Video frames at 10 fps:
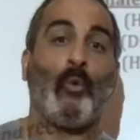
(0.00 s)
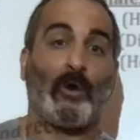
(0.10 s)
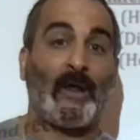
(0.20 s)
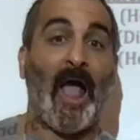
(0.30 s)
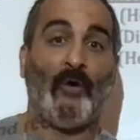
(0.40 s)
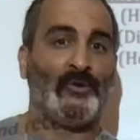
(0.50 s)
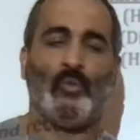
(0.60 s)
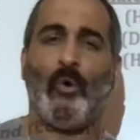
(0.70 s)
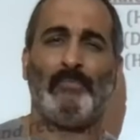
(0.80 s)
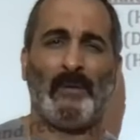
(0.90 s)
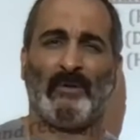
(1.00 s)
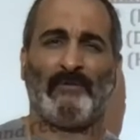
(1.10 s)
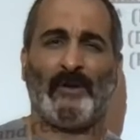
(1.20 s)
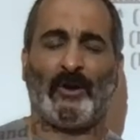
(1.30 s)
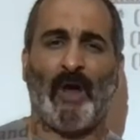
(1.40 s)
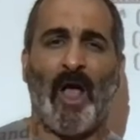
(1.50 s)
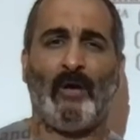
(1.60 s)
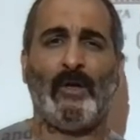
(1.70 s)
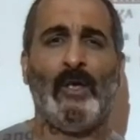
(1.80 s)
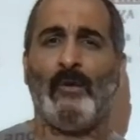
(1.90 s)
work out. You won't be able to figure
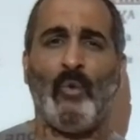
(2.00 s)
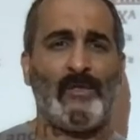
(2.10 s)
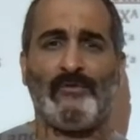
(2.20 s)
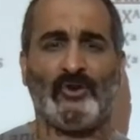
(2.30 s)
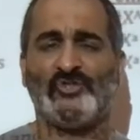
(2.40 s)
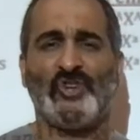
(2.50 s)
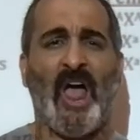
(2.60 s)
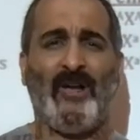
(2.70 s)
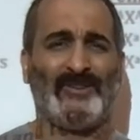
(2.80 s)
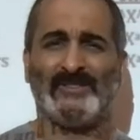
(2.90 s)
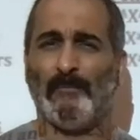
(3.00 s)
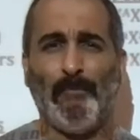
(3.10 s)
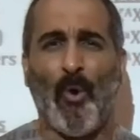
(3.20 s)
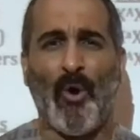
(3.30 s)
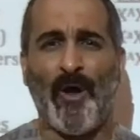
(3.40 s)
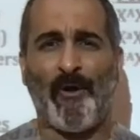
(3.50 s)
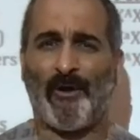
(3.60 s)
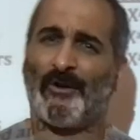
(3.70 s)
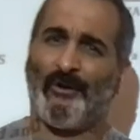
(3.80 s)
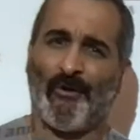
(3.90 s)
out whether their child is a boy
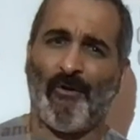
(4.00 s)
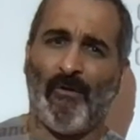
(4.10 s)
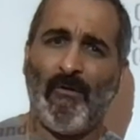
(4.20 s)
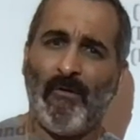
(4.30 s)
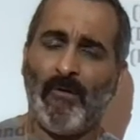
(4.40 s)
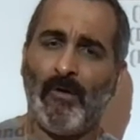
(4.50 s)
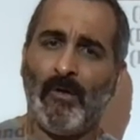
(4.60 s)
or a girl